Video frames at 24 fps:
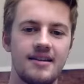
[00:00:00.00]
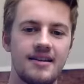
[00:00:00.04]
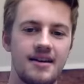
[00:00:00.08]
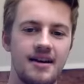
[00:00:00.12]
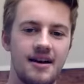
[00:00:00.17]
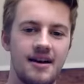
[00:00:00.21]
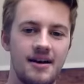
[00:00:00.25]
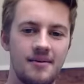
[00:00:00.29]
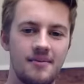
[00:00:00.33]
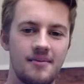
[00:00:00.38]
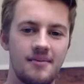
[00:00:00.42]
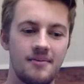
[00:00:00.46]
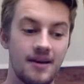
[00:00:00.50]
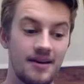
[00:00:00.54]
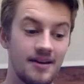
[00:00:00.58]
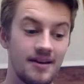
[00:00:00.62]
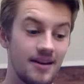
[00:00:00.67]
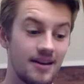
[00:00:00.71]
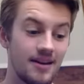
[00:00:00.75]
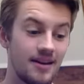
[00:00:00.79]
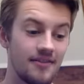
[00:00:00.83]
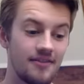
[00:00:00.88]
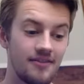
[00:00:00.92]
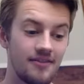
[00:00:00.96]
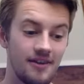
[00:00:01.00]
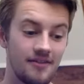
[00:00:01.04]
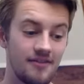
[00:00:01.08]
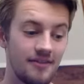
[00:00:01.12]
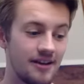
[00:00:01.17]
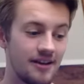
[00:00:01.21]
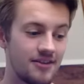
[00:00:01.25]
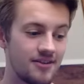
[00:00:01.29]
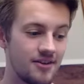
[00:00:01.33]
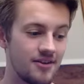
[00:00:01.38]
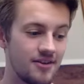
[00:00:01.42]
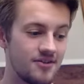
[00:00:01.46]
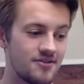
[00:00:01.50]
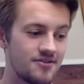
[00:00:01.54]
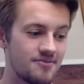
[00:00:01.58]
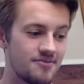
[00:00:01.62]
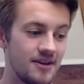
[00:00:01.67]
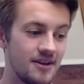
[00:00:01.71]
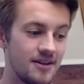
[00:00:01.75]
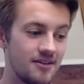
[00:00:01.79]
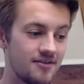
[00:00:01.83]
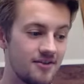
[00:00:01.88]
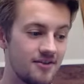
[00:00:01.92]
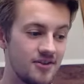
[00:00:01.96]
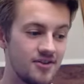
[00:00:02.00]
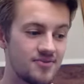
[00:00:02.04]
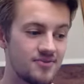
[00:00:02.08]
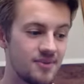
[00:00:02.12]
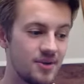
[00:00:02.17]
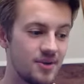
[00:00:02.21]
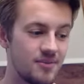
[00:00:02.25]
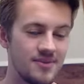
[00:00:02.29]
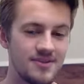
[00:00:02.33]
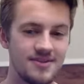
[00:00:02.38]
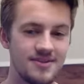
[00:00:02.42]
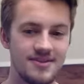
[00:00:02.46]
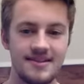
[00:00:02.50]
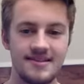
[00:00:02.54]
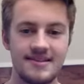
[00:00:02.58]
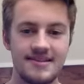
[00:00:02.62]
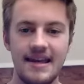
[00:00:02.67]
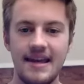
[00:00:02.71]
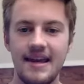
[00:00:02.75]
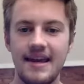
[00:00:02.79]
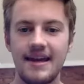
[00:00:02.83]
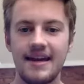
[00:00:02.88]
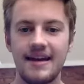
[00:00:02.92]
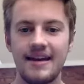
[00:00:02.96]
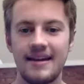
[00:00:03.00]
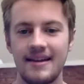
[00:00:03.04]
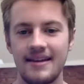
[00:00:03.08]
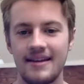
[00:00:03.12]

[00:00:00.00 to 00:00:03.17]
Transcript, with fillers: and I've had many of those moments this year,